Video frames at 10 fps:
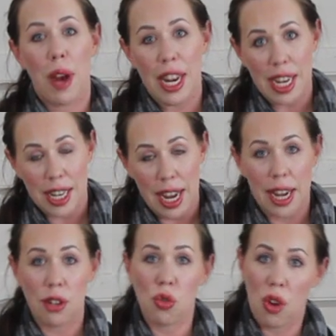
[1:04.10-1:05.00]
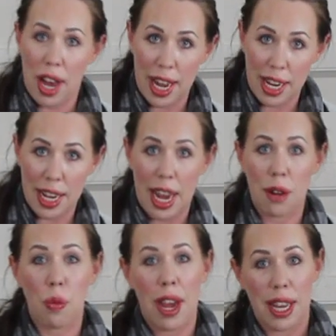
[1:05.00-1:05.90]
wetting and drying
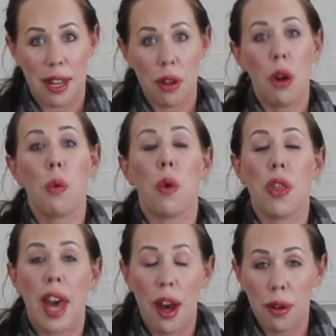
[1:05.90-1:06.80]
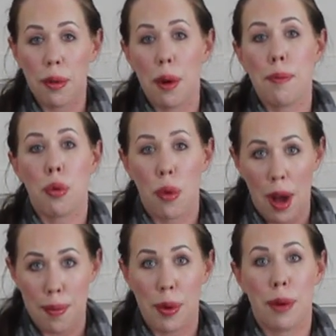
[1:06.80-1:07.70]
and wetting without
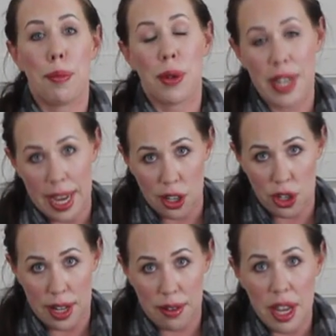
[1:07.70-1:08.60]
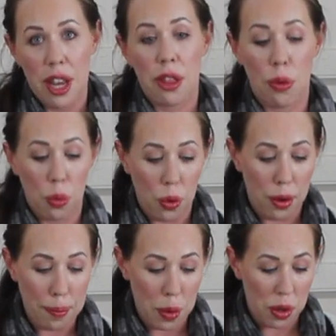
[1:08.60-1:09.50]
proper protection. The,
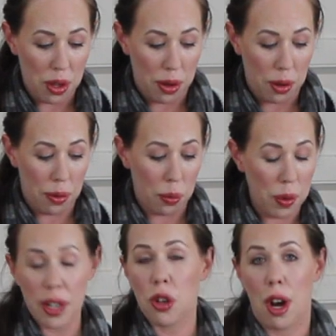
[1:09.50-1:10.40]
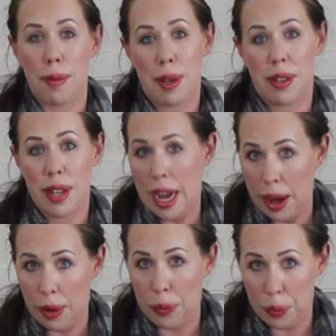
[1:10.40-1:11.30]
warp, the wood top is
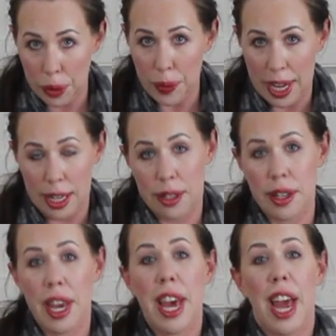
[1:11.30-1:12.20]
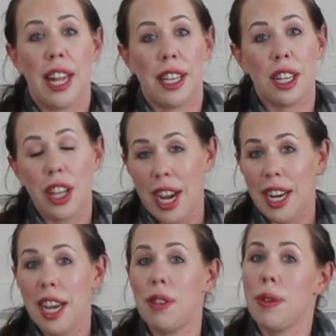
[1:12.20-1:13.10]
now ruined and the
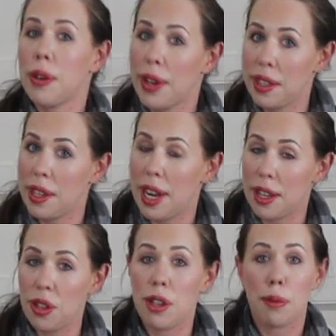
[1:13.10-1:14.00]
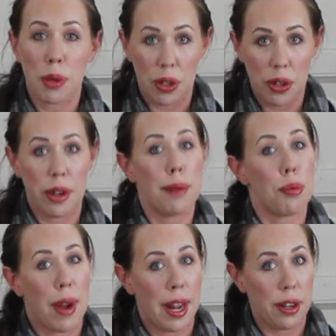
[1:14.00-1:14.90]
client has requested us to build her a
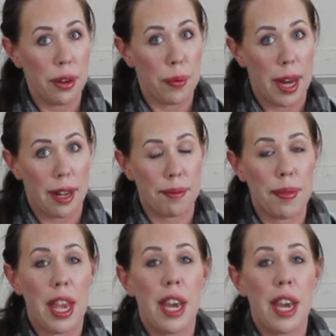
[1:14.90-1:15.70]
brand new one.